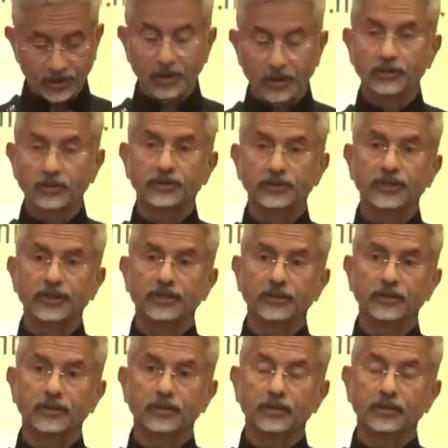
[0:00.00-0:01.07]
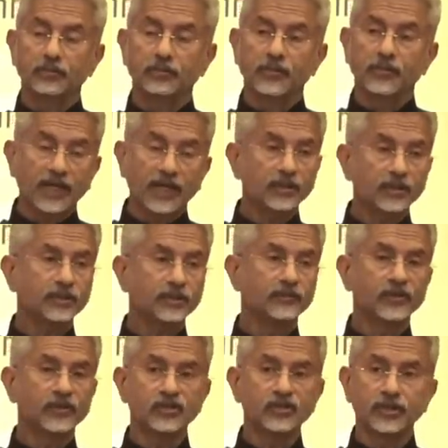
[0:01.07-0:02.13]
The manner in
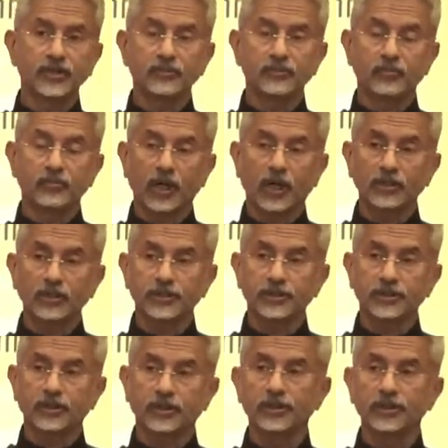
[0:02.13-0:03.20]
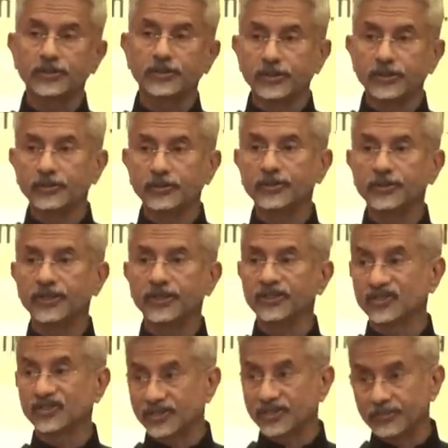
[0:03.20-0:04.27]
which he imparted continuity and
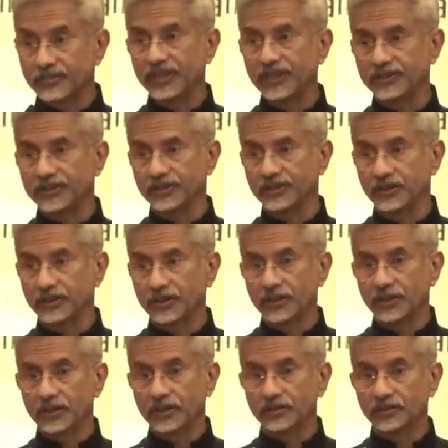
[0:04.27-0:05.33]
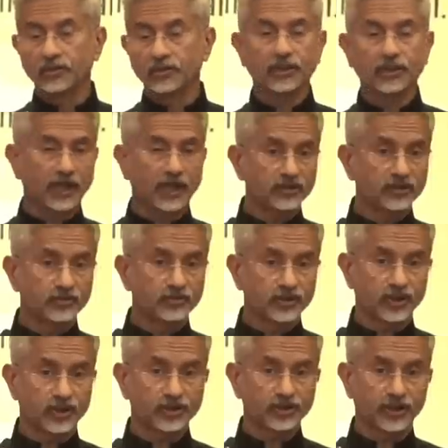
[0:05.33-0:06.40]
stability to our ties with
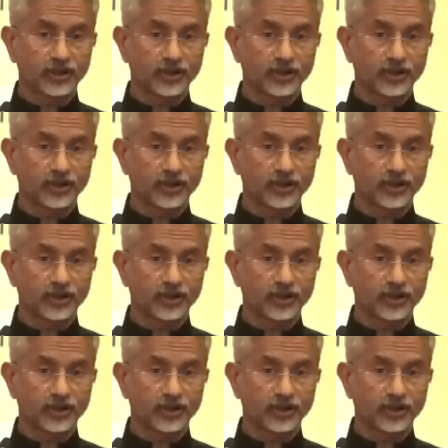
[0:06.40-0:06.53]
Russia.